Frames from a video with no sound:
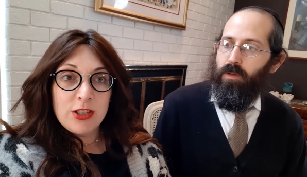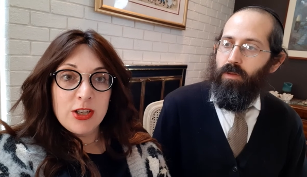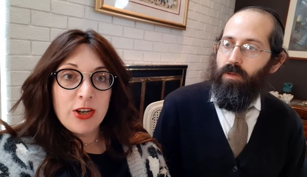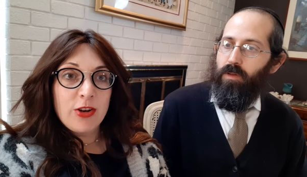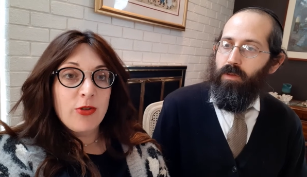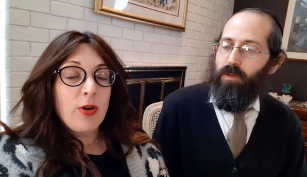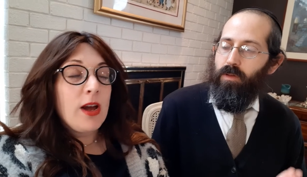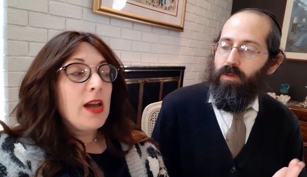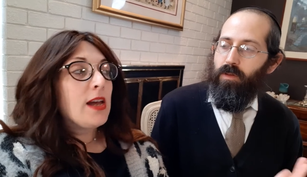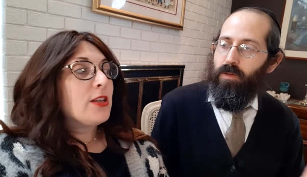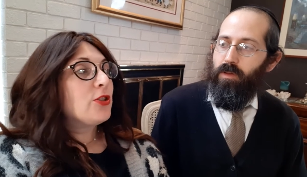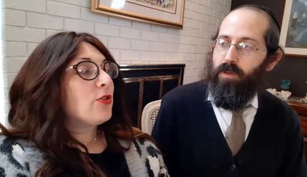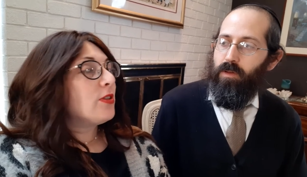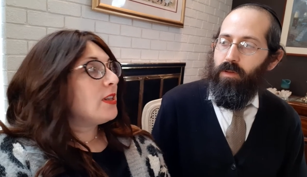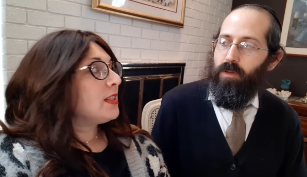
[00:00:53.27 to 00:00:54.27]
Speaker 1: do.
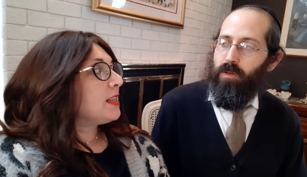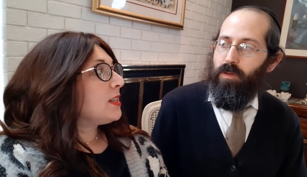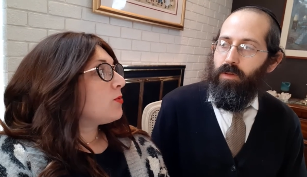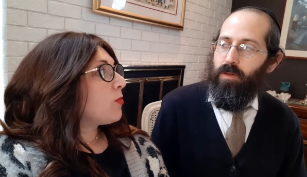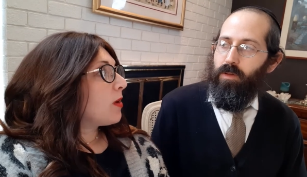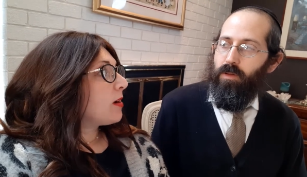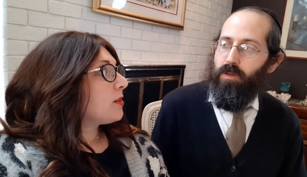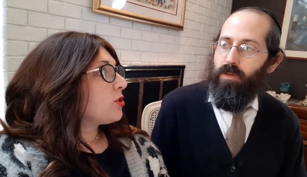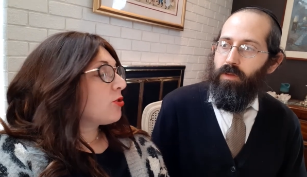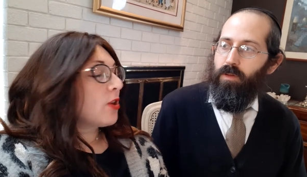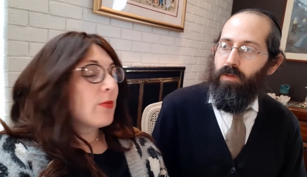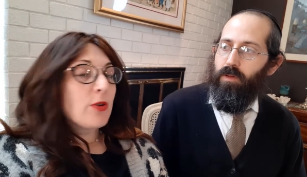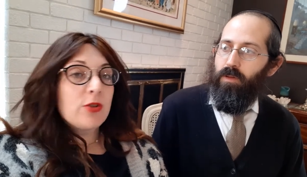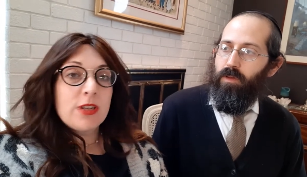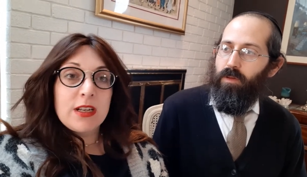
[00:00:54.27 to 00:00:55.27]
So this is what
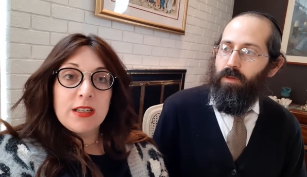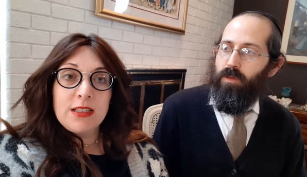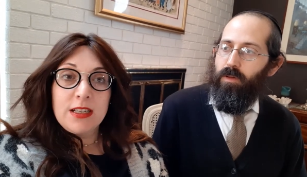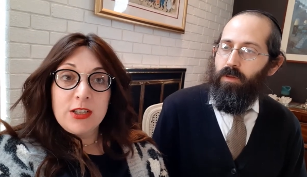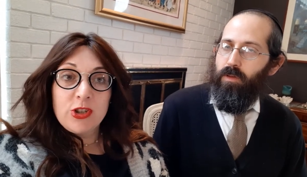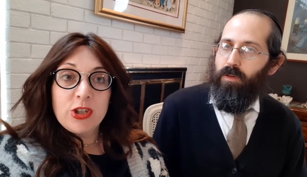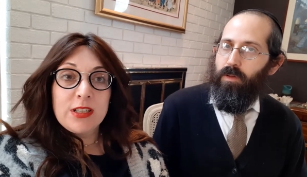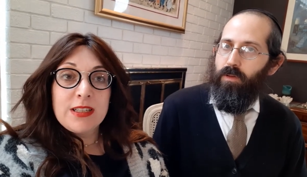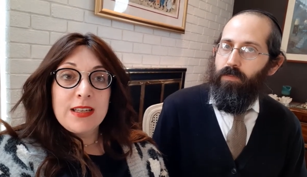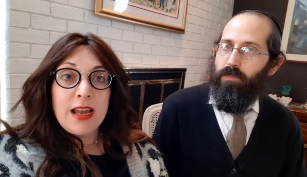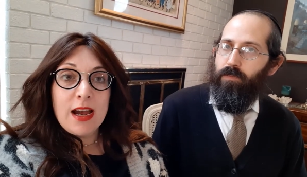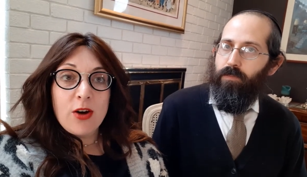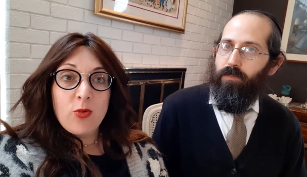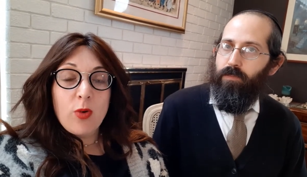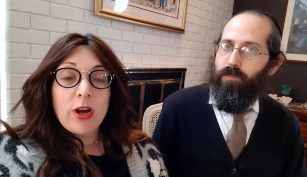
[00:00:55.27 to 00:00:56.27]
Shlomo's going to teach us
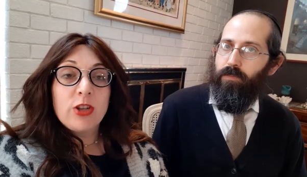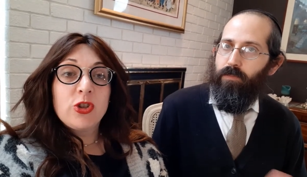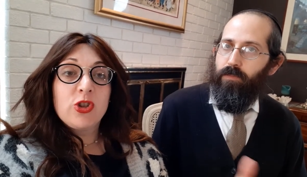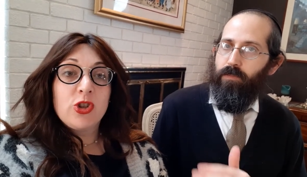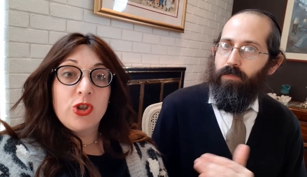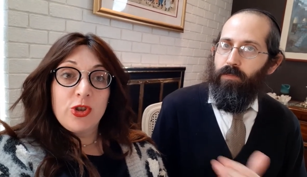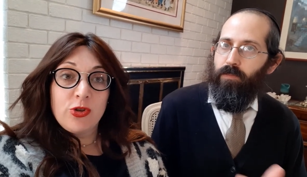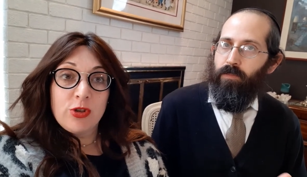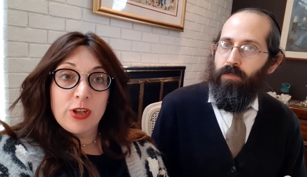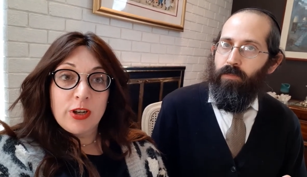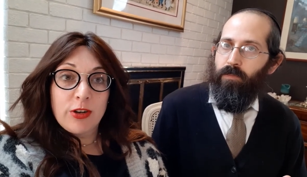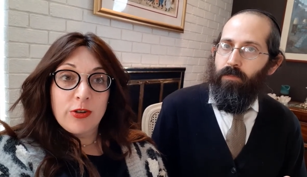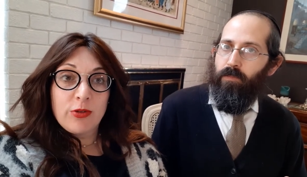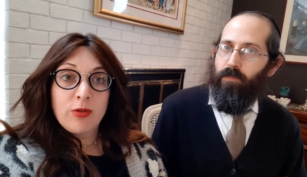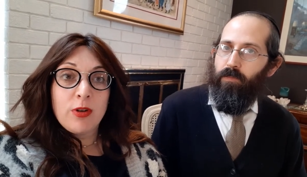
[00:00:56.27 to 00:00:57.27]
now, what to do
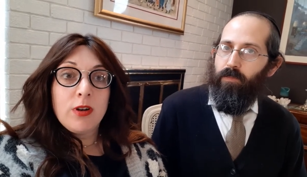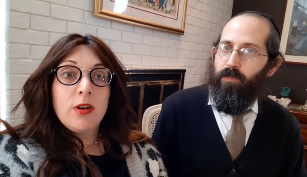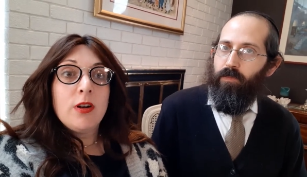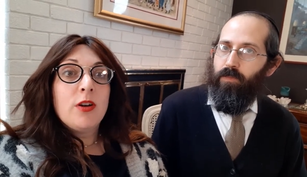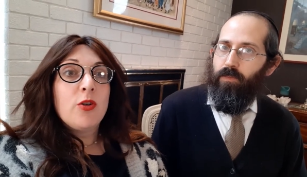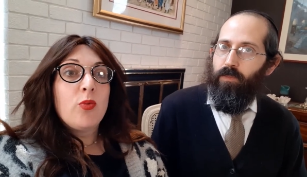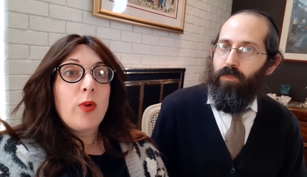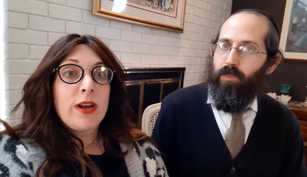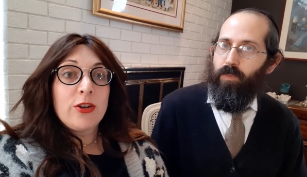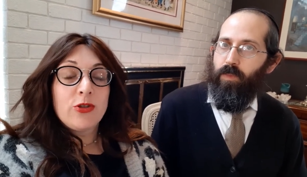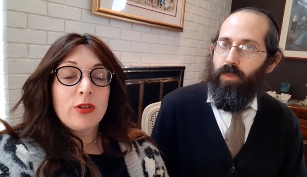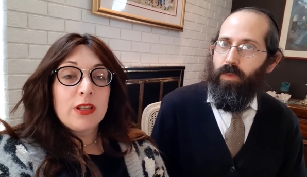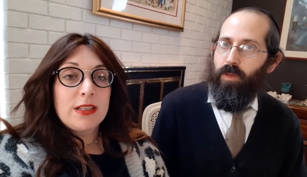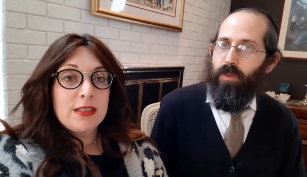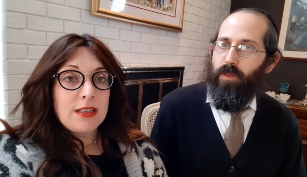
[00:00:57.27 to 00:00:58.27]
when you're
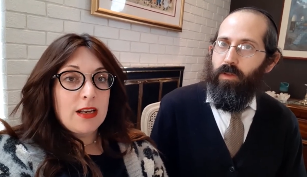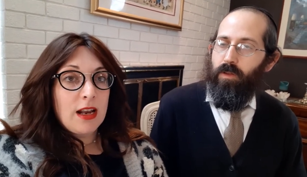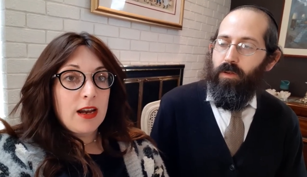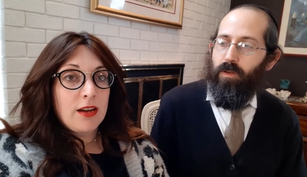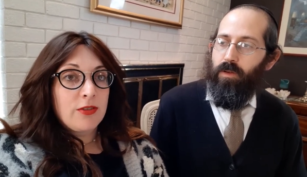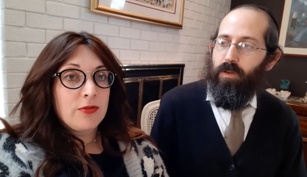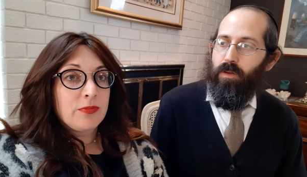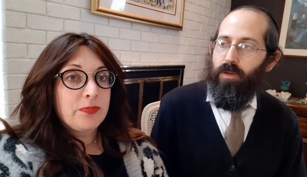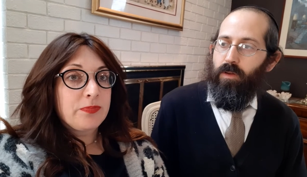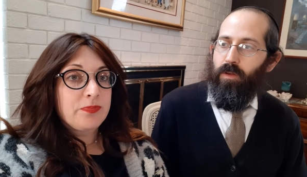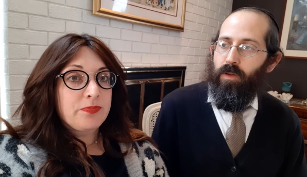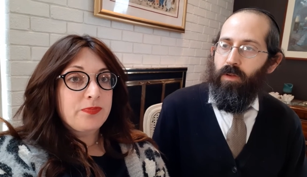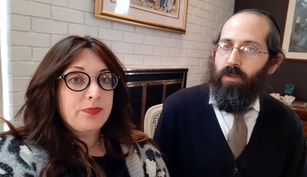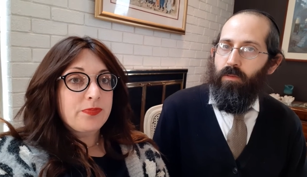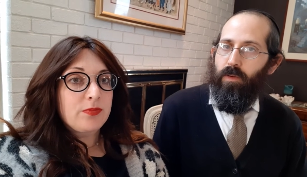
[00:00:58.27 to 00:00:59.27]
listening.
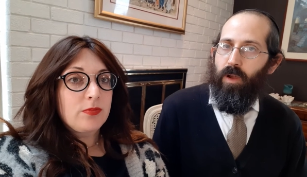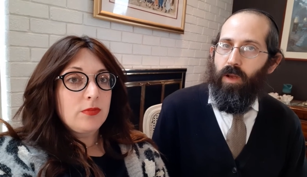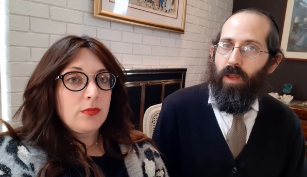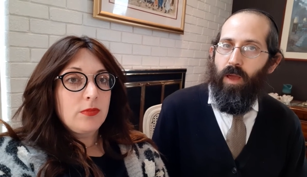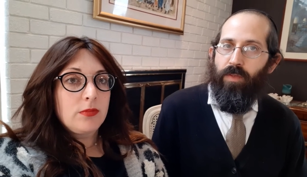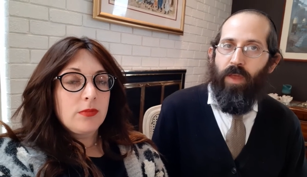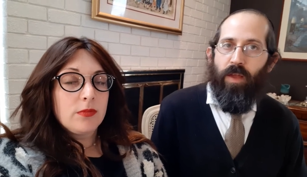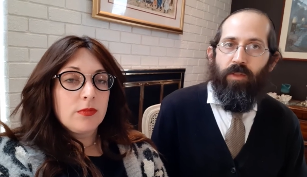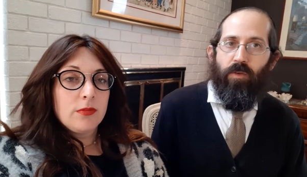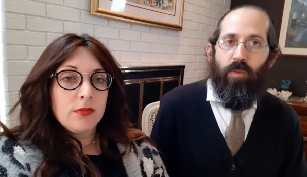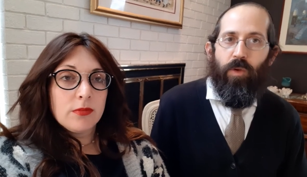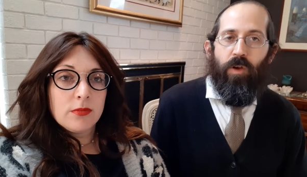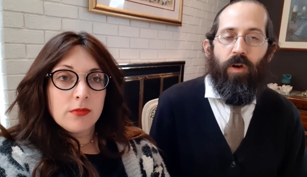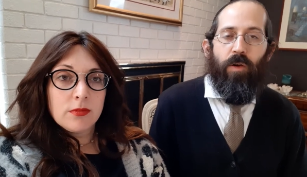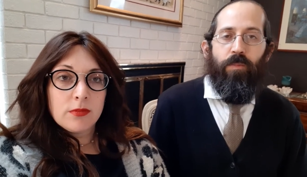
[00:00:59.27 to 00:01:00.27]
Speaker 2: Right, and that's what we
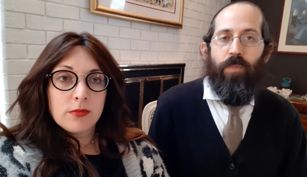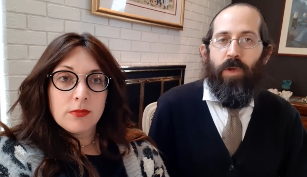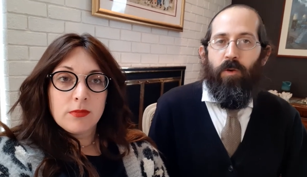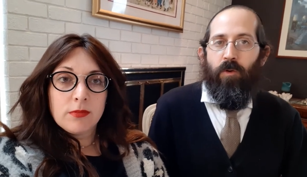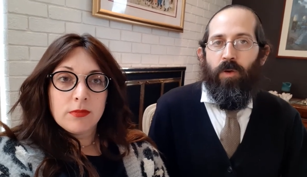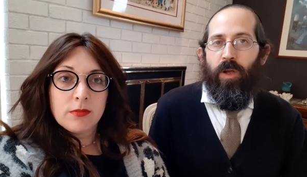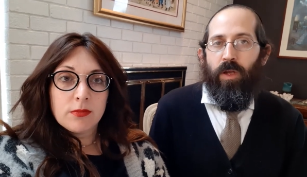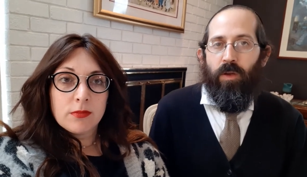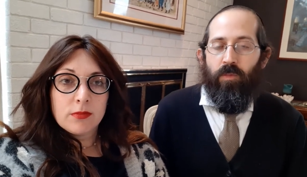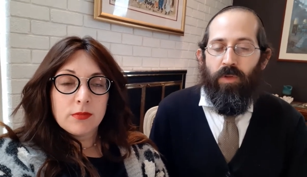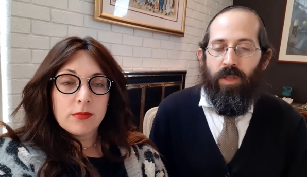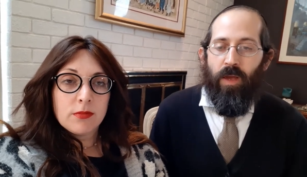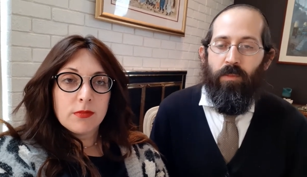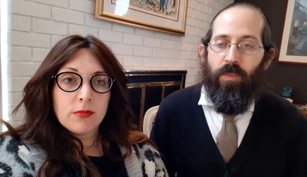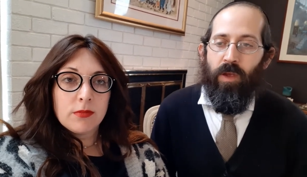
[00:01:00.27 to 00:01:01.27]
call mirroring. And what
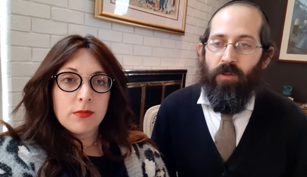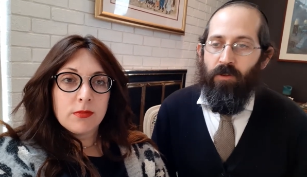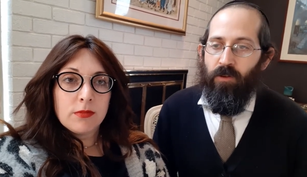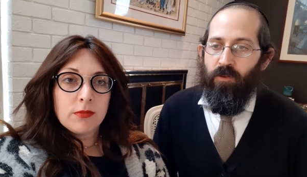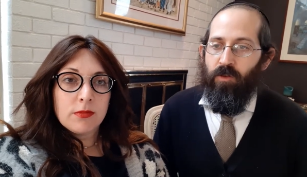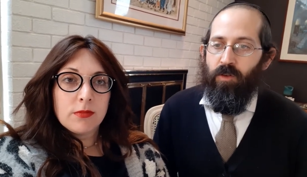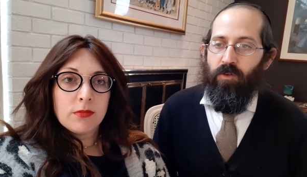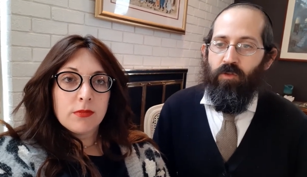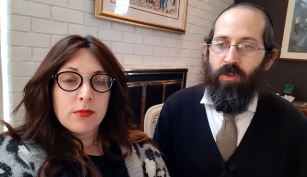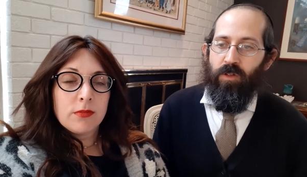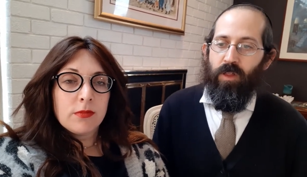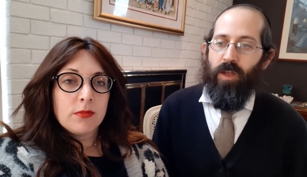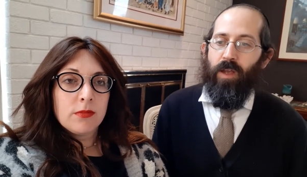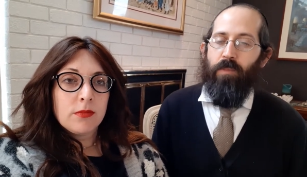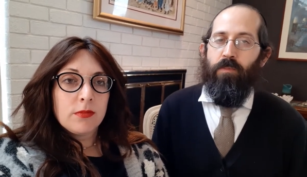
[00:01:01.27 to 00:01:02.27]
that means is, just
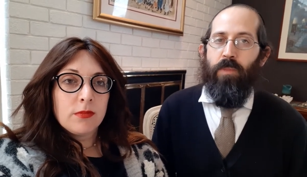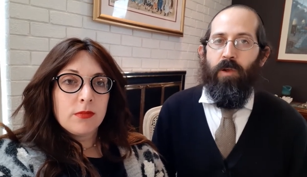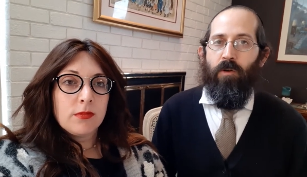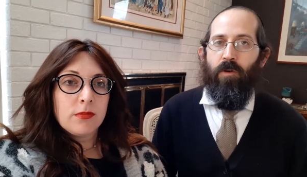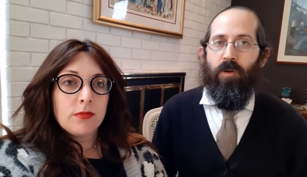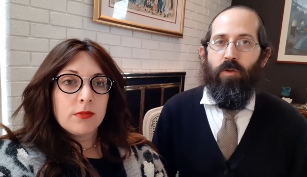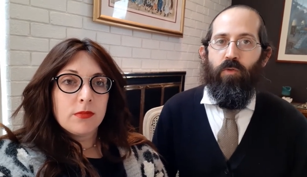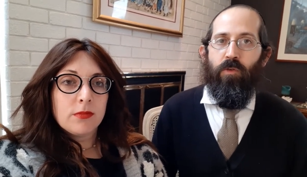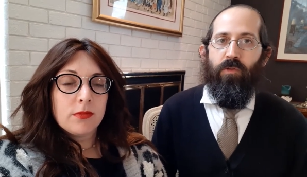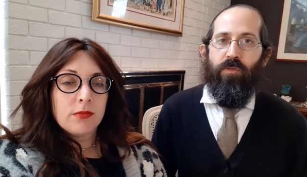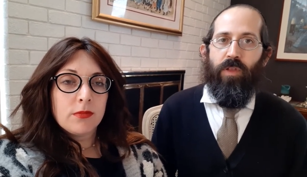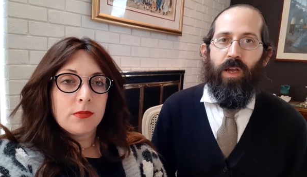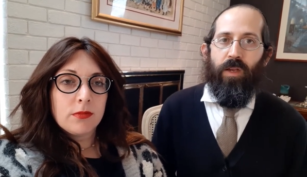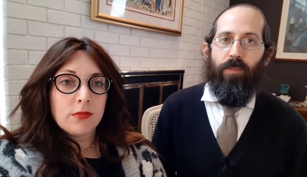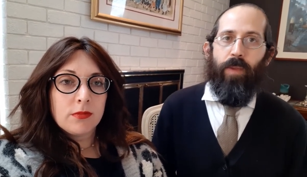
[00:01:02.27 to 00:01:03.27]
like a mirror, you
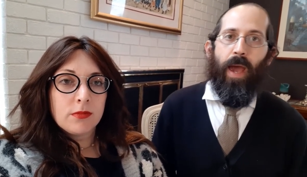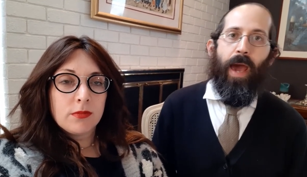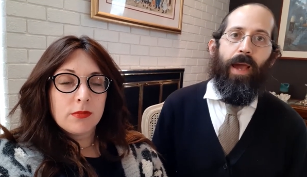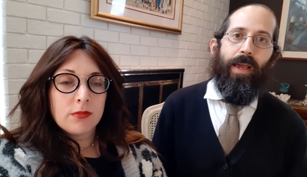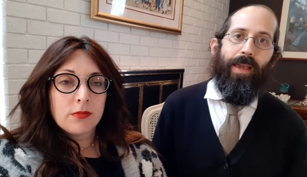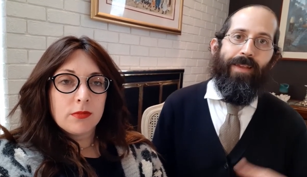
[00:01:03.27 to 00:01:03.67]
reflect back